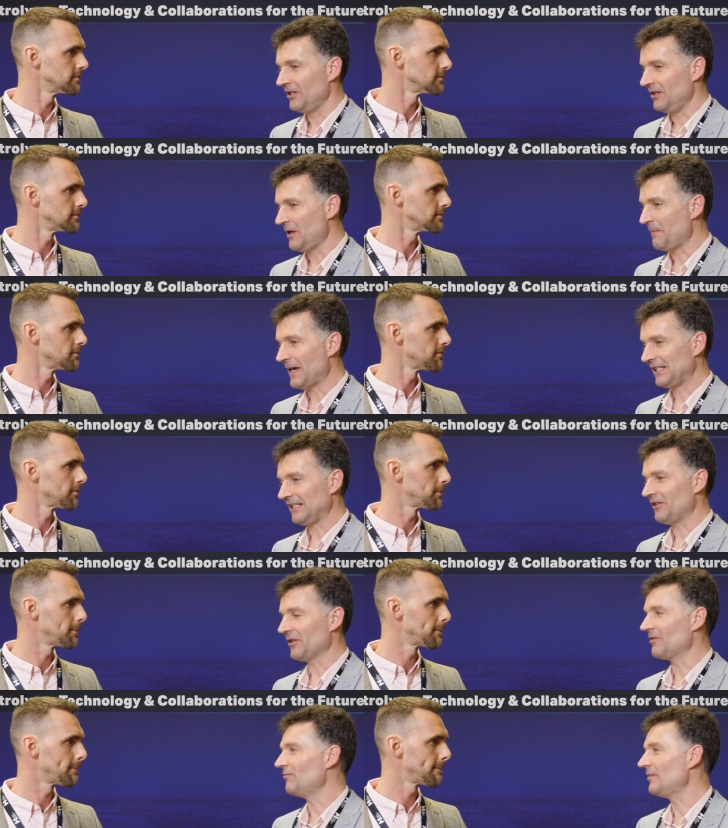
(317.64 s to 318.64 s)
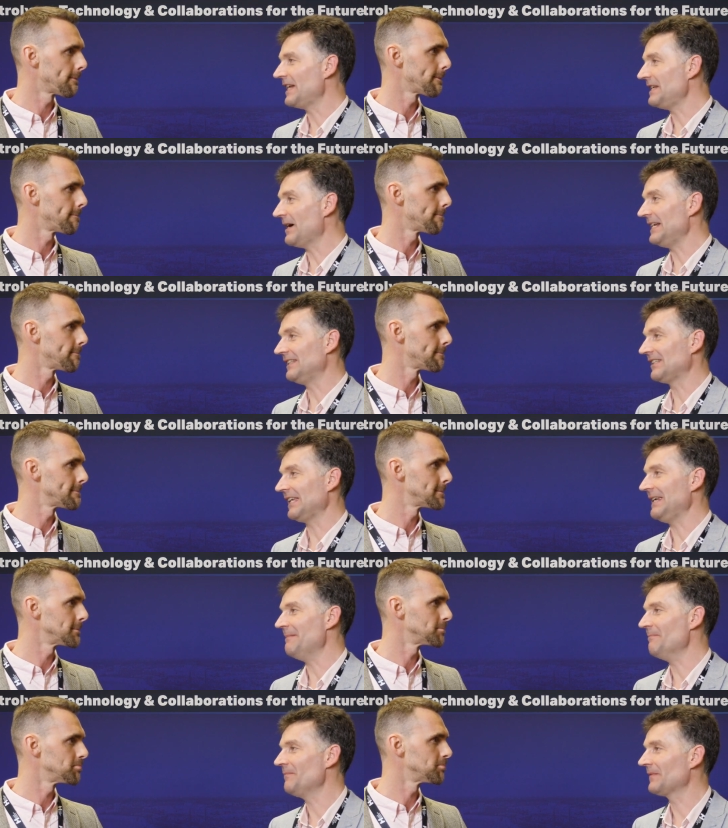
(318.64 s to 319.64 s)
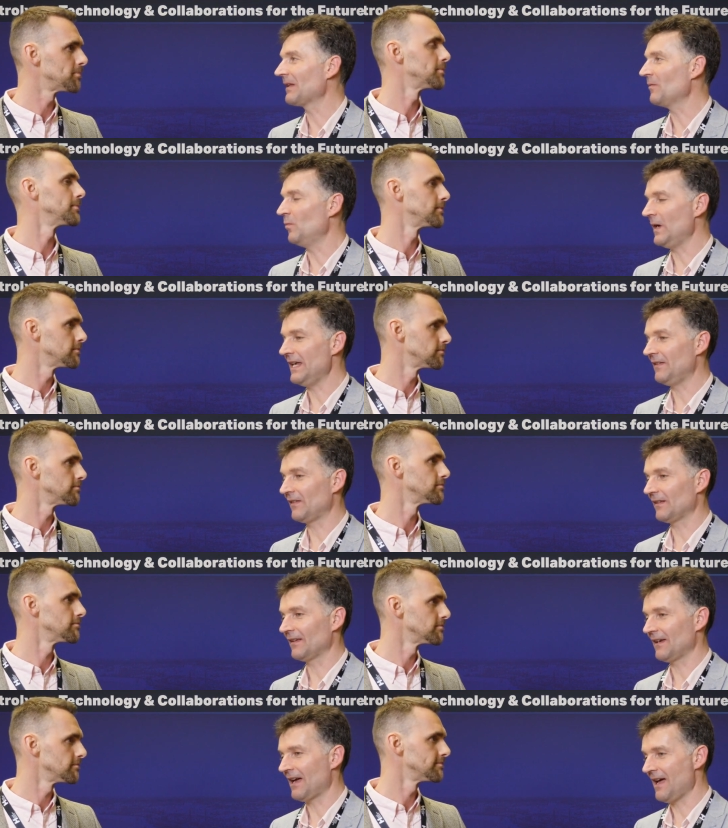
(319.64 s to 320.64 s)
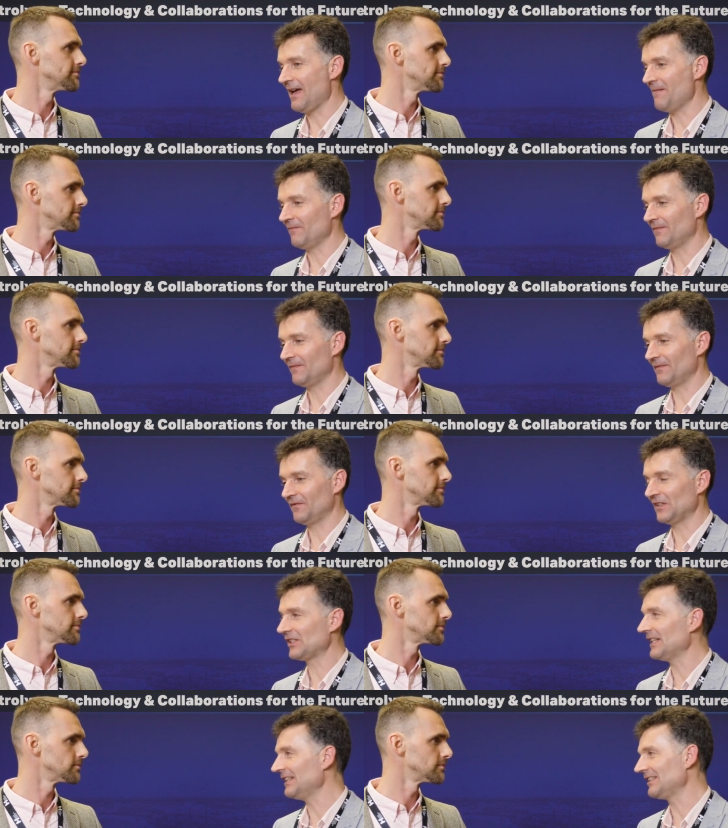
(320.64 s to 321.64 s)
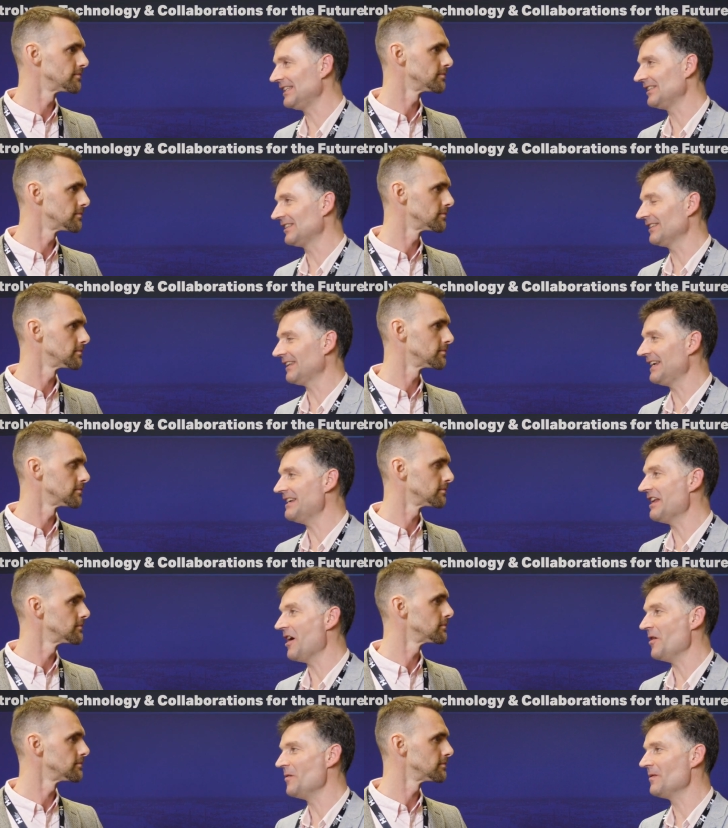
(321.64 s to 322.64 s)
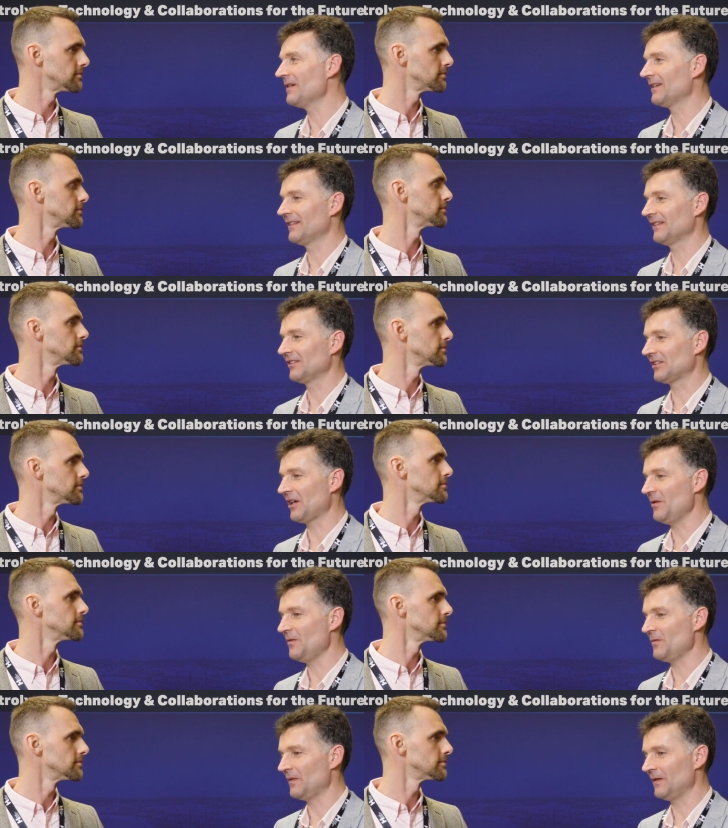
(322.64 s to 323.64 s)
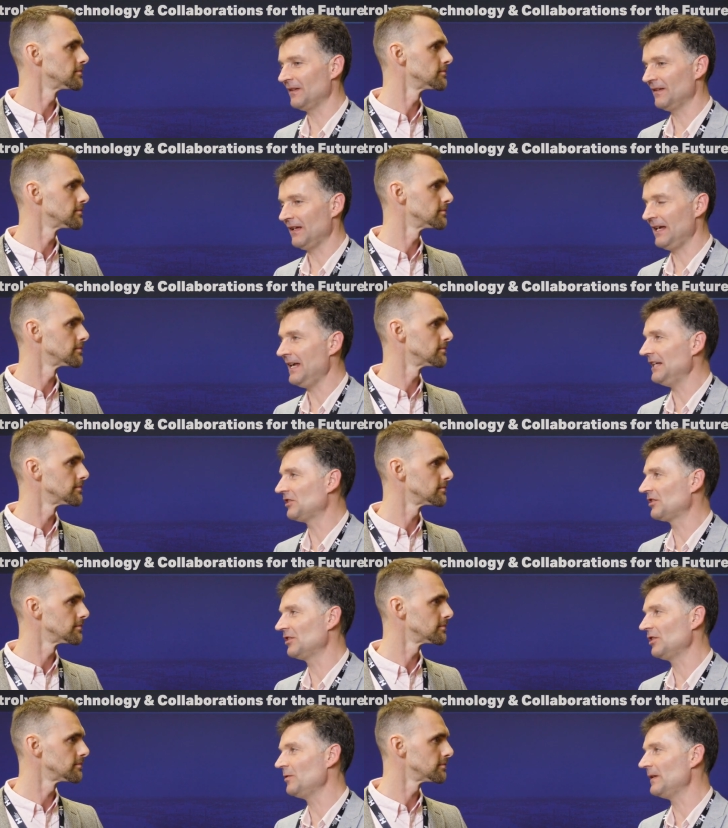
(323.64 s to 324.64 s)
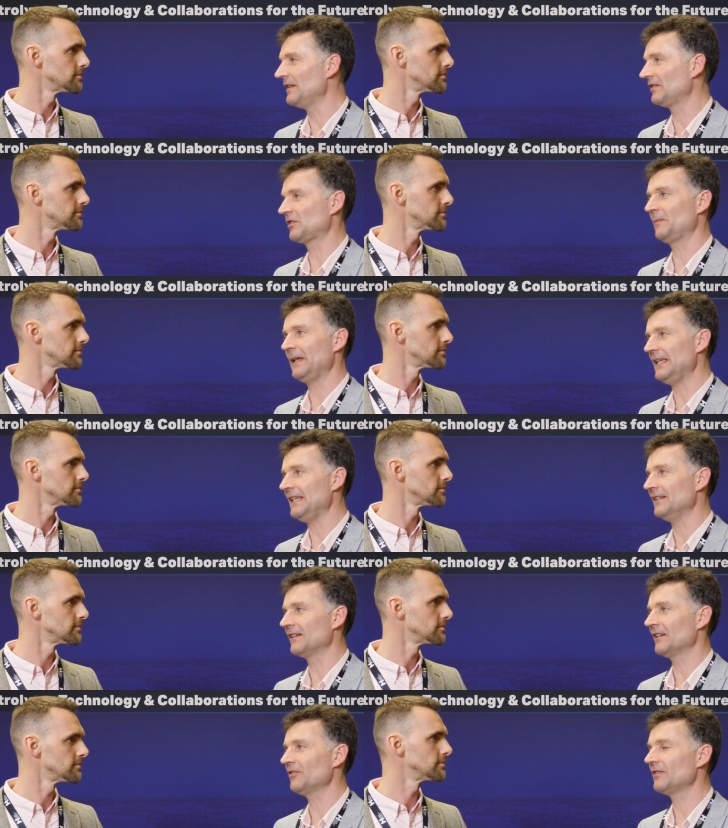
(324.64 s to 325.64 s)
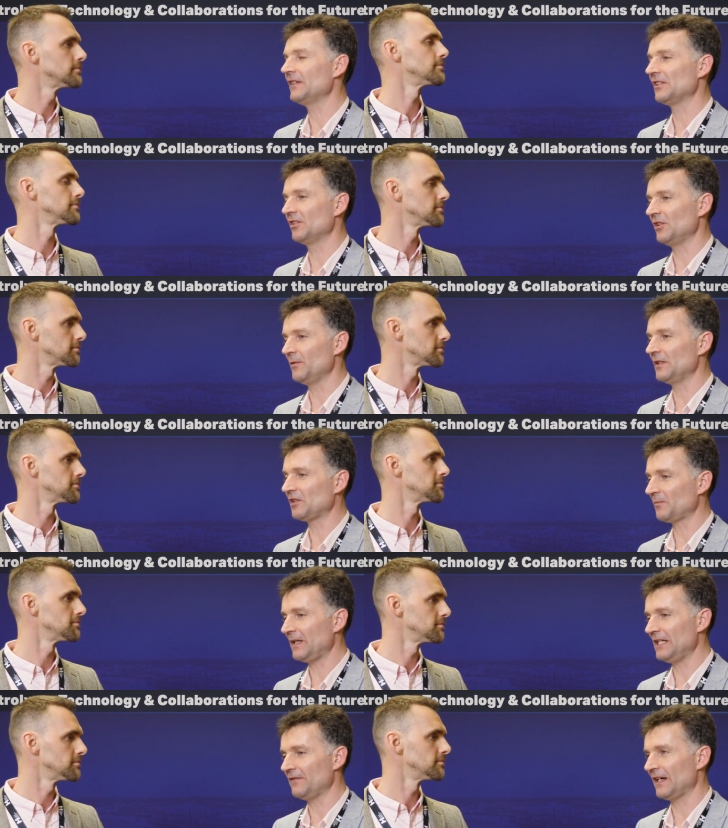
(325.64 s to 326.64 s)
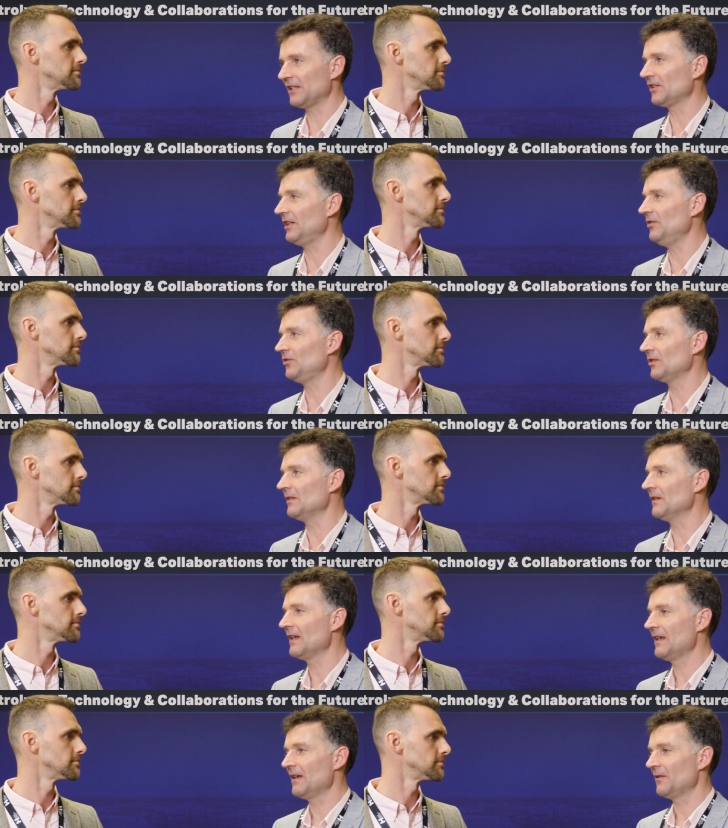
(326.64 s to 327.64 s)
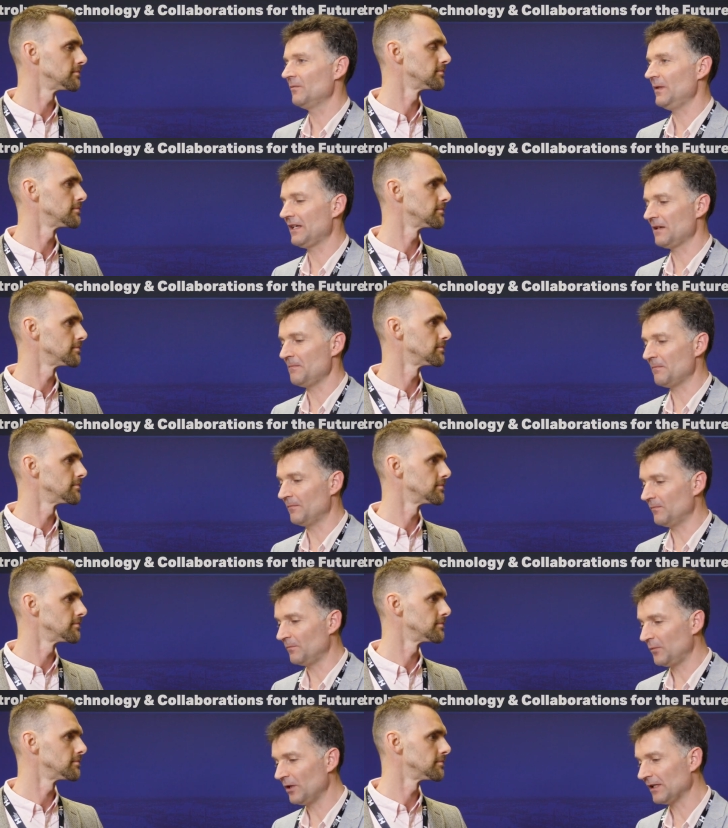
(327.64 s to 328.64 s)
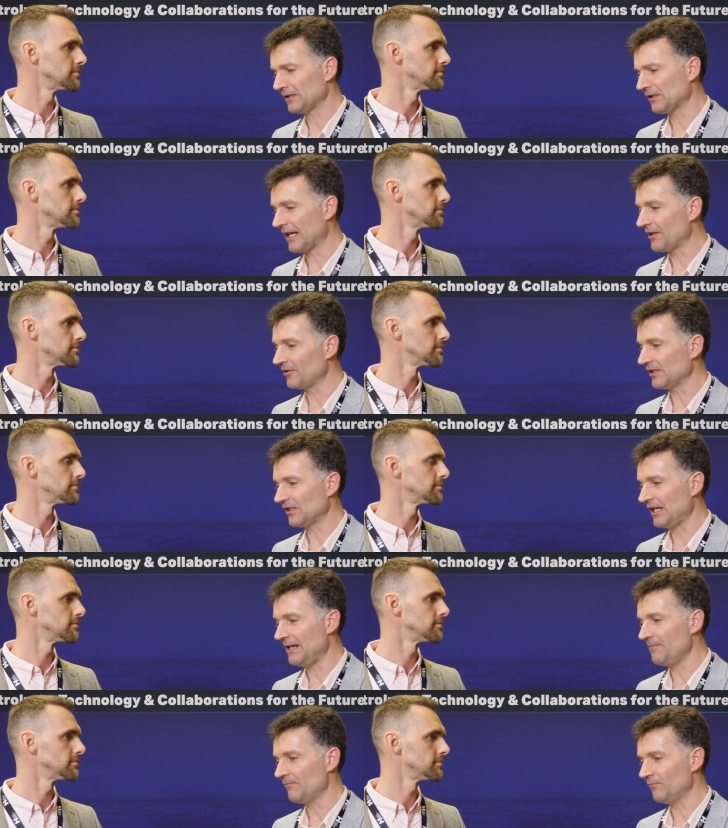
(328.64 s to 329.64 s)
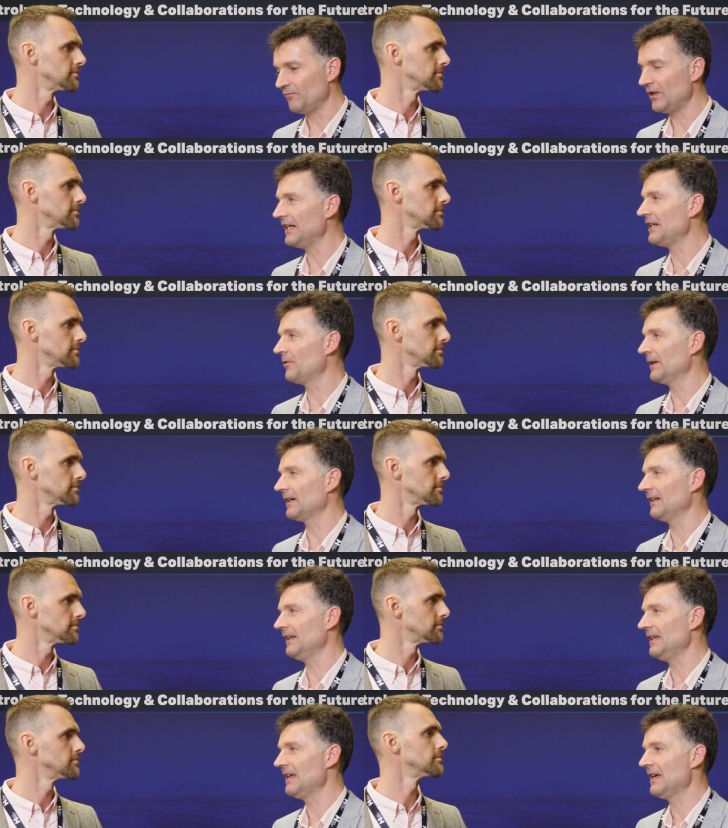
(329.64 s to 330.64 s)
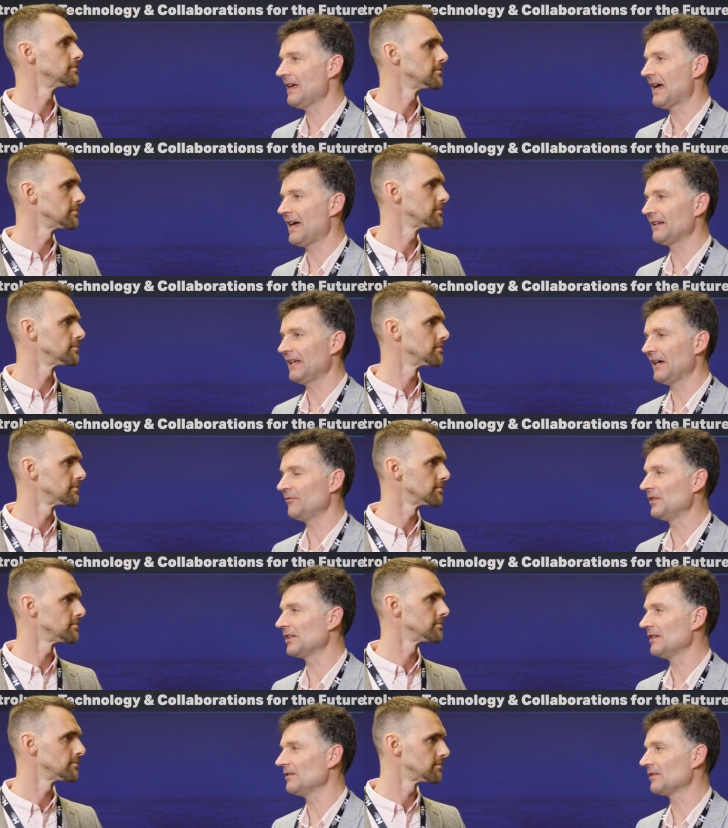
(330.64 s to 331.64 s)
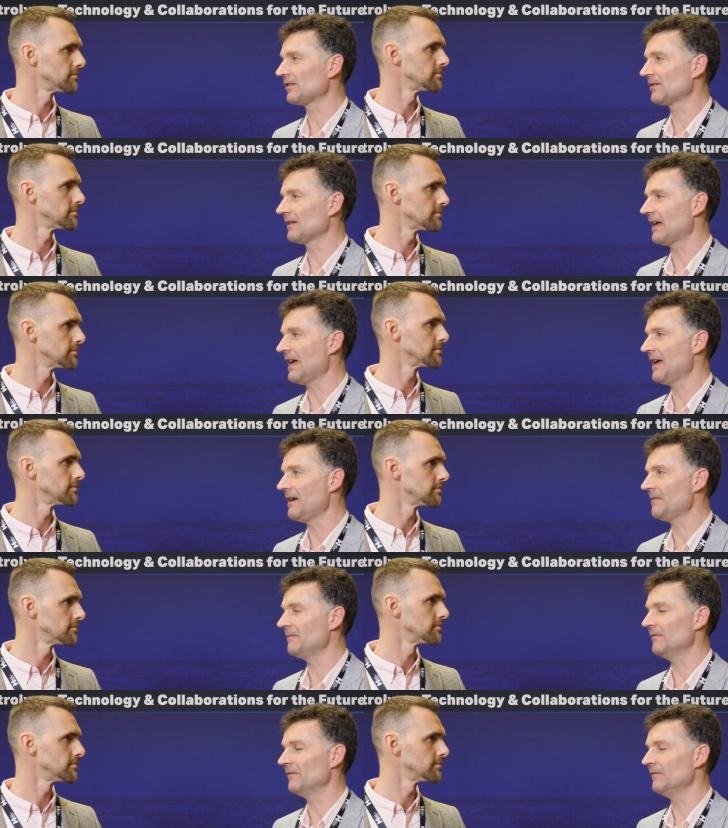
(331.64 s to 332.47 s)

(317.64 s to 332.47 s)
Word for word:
Speaker 1: you've basically got a ready-made team with um, facilities that they know. So it's to do with speed. A lot of it's to do with speed of execution. We can pull together a team really quickly and get results uh,